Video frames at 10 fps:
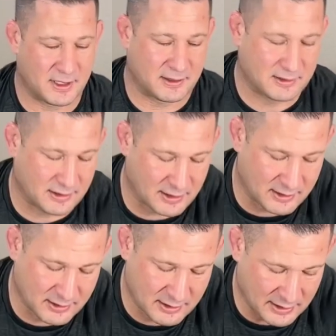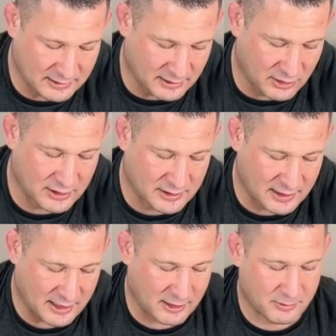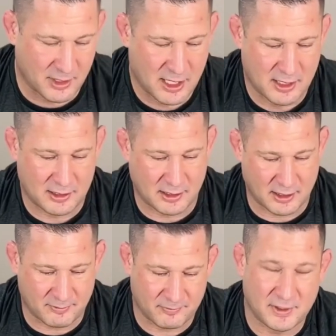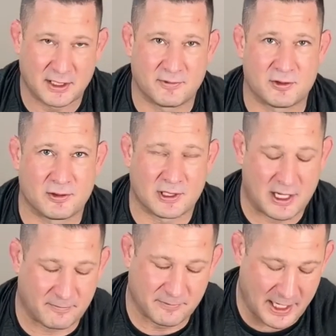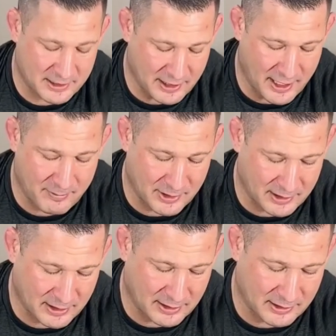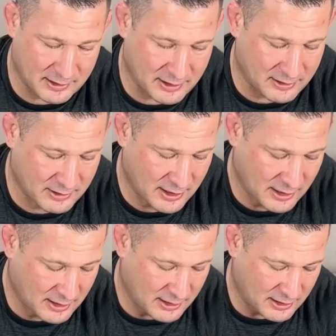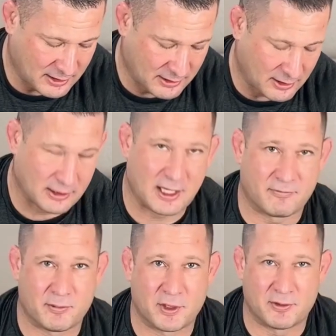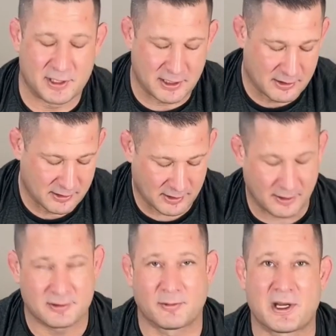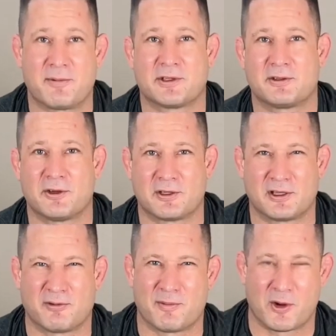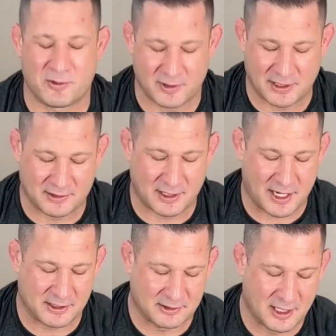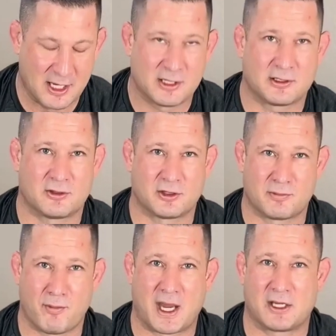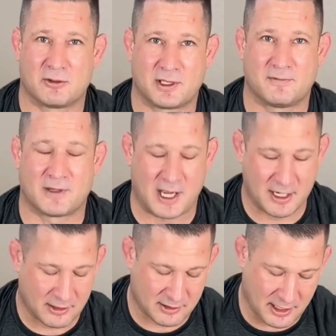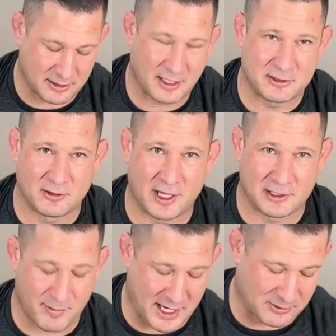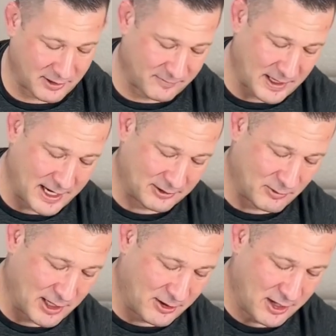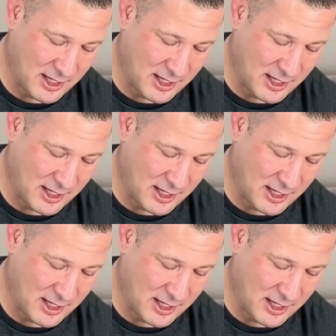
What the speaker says: it's a good setup that gives you a lot of flight time and a lot of ability. Sometimes using the remote is nice to just manually fly. I do like to manually fly as well,